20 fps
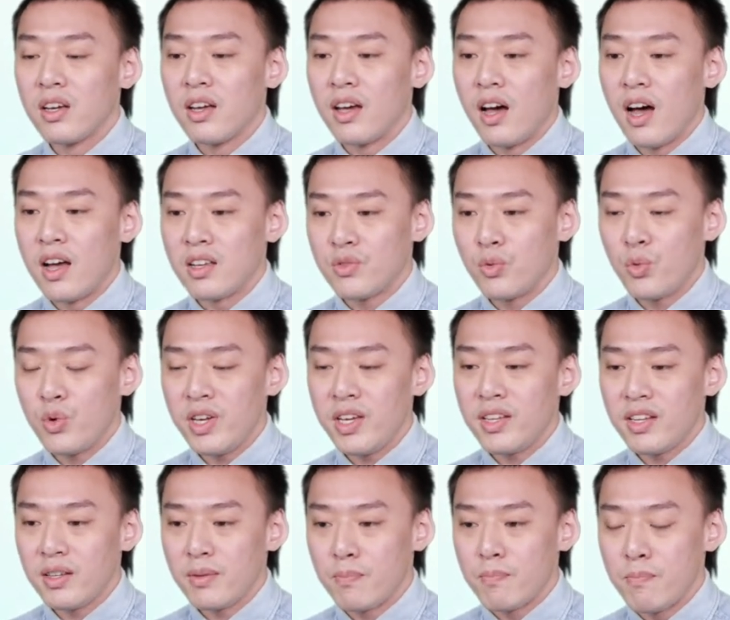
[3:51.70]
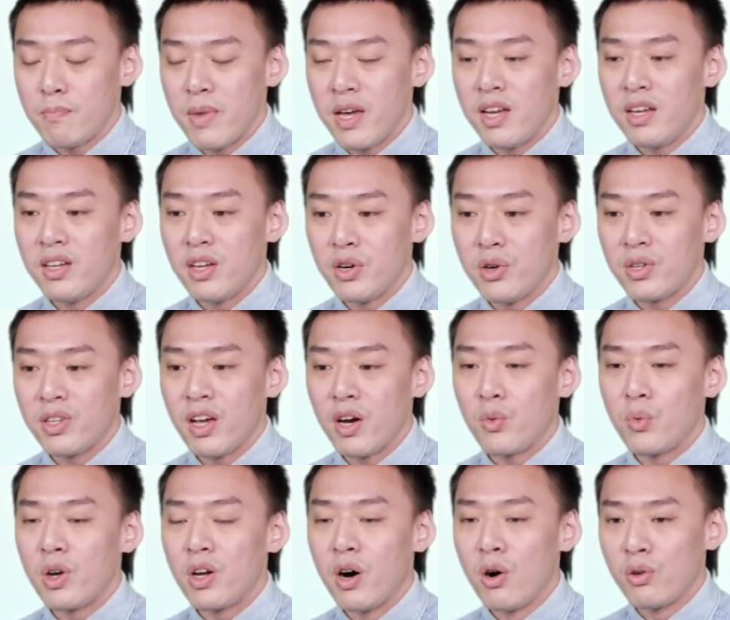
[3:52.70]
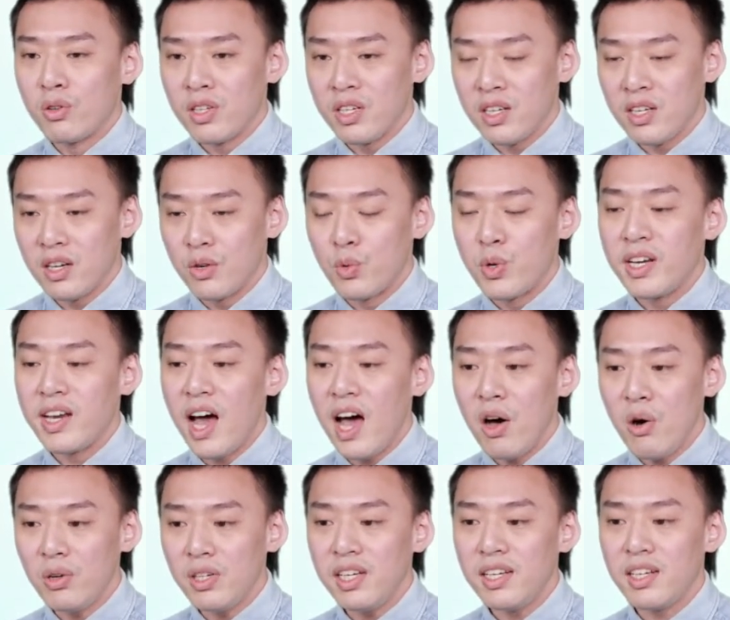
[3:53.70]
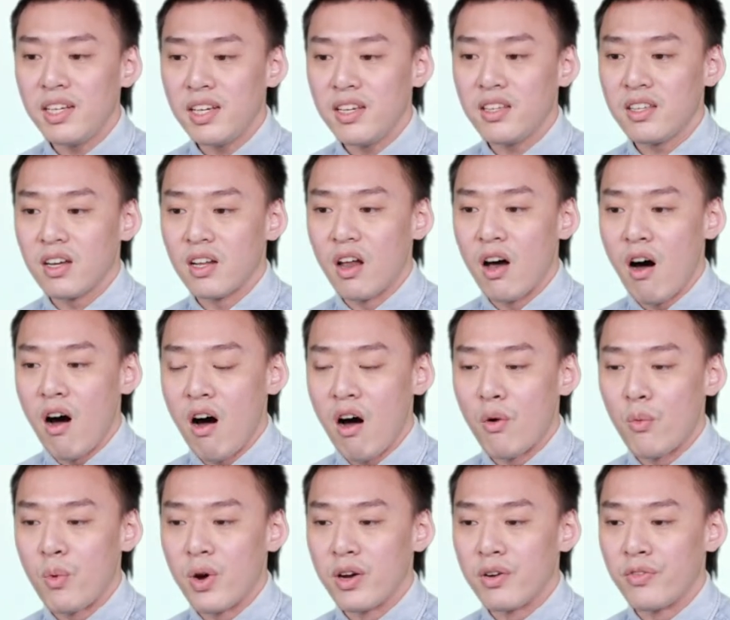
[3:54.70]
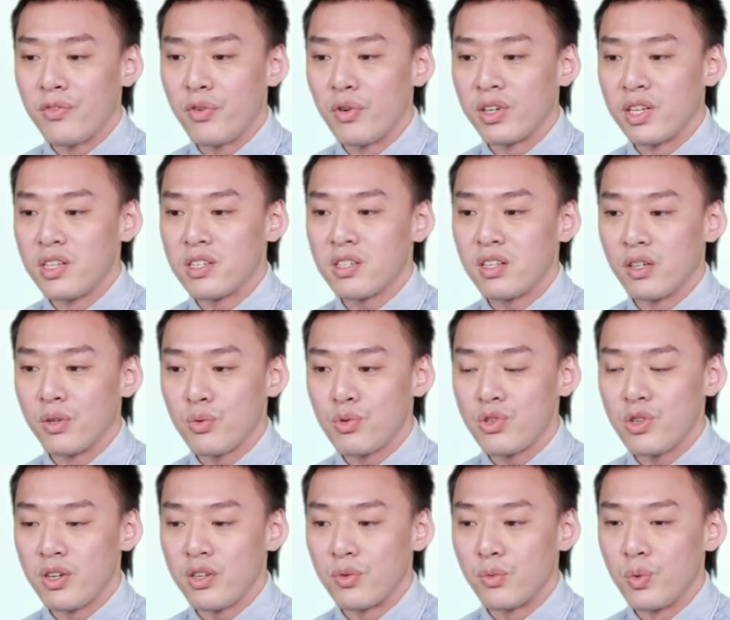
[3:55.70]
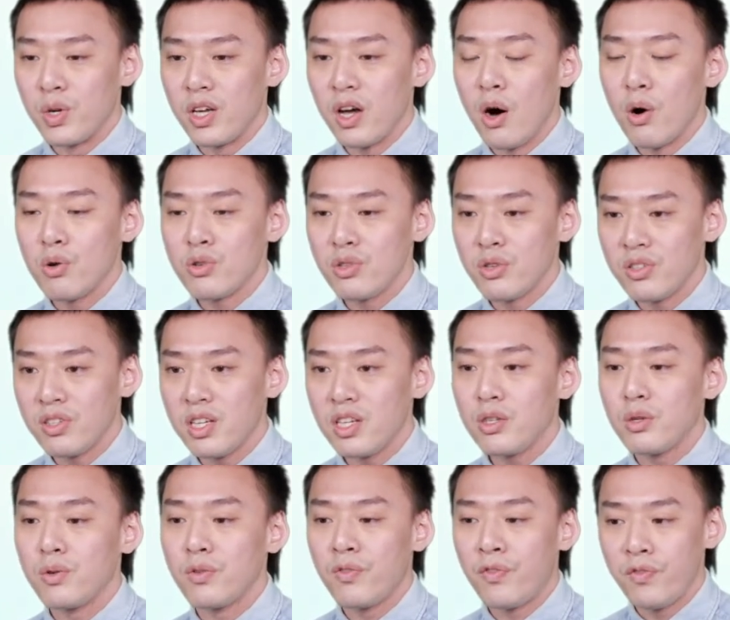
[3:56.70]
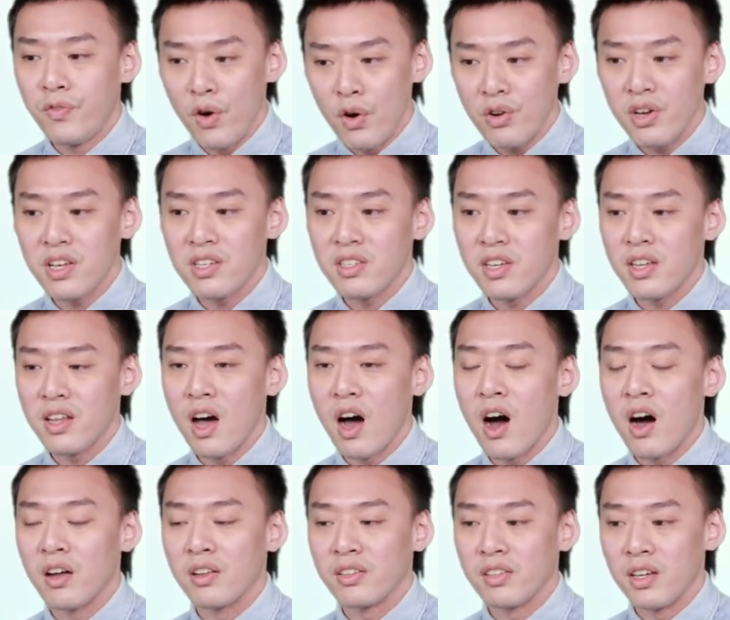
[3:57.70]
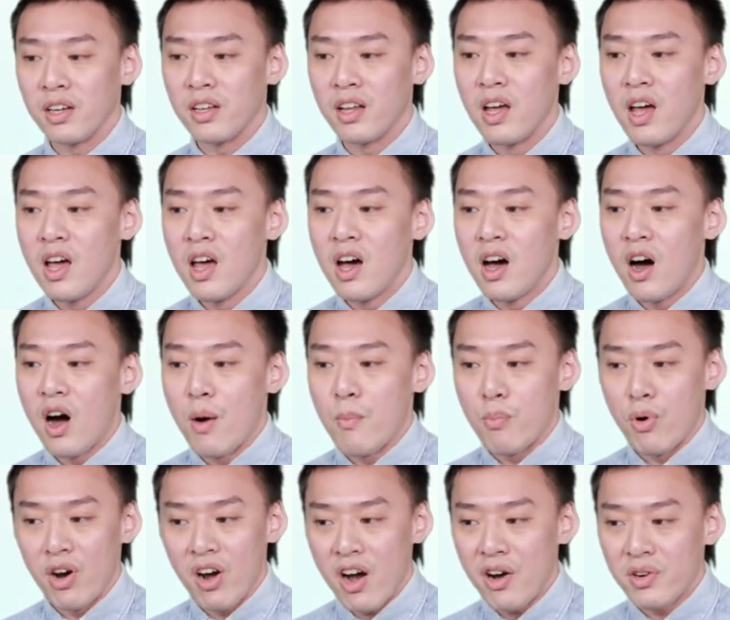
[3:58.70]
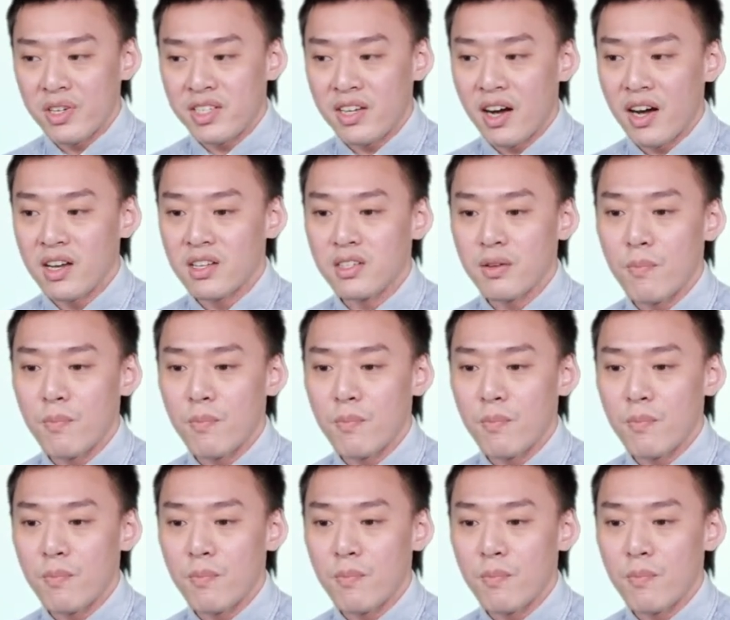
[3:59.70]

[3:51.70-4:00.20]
As we may know that we not only need the hardware for this solution, we also need to focus in on the prioritized